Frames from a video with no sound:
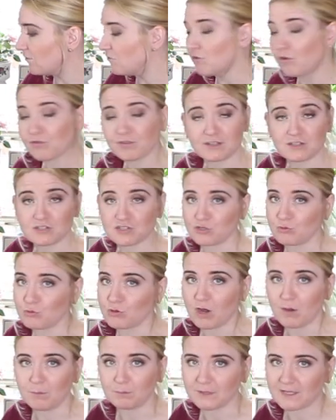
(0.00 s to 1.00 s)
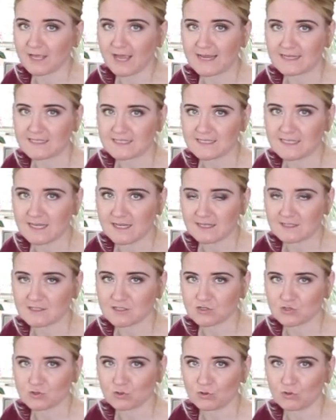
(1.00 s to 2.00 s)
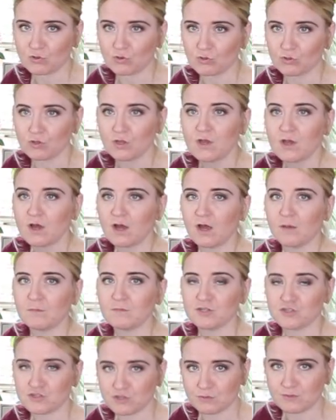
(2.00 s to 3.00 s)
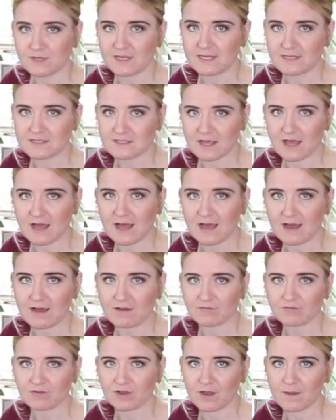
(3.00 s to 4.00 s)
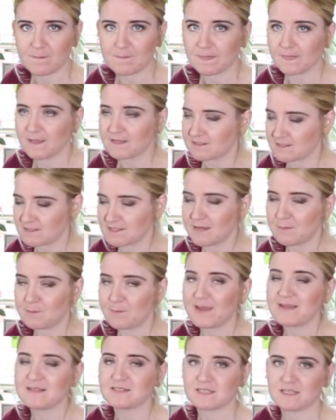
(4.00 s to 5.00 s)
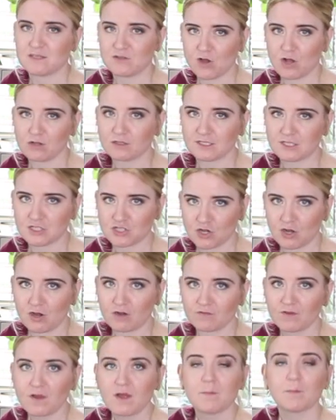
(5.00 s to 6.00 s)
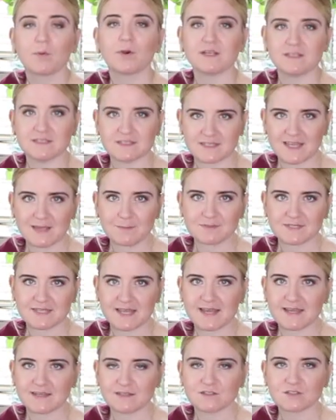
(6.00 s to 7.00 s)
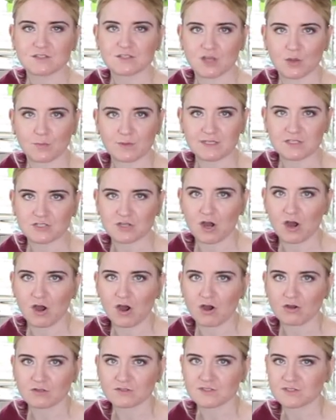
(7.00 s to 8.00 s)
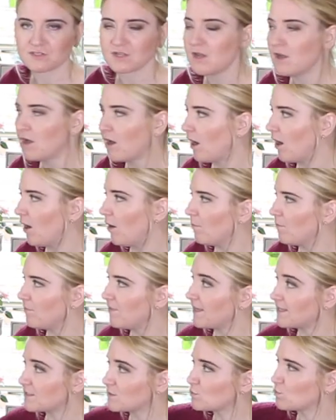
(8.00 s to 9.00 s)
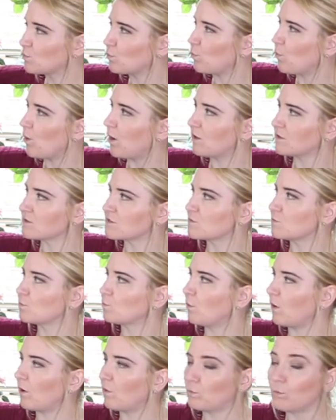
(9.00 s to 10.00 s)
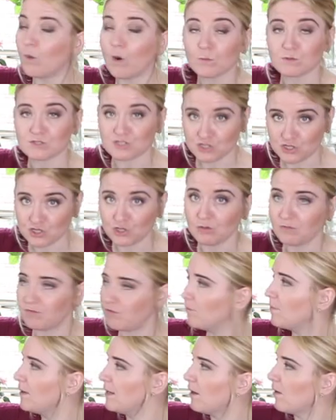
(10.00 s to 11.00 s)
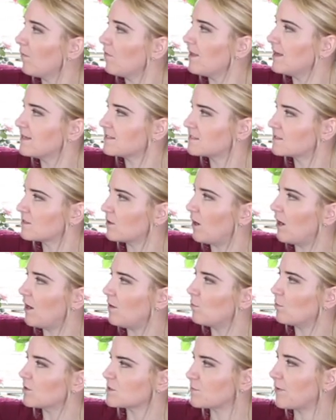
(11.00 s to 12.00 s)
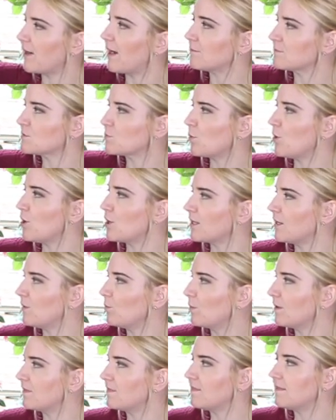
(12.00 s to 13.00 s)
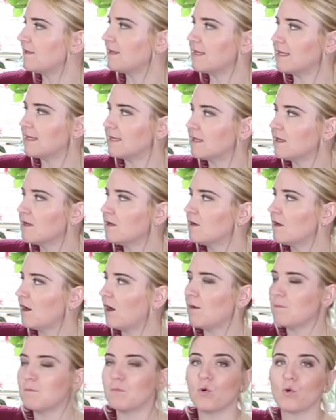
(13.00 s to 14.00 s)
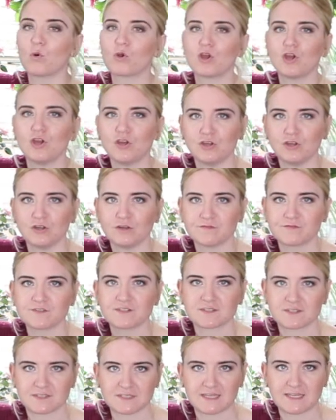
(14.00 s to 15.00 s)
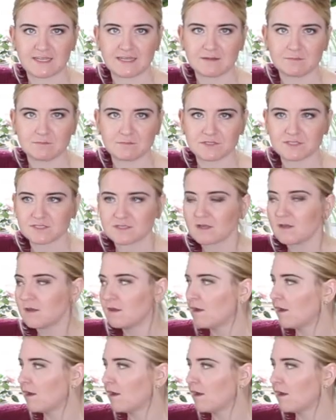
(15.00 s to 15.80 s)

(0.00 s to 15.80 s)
Nothing too complicated in it at all. You do need to have, as I say, basic knowledge of putting zips in, sewing darts. This was what was new for me on this, was perhaps working with the more curved seams.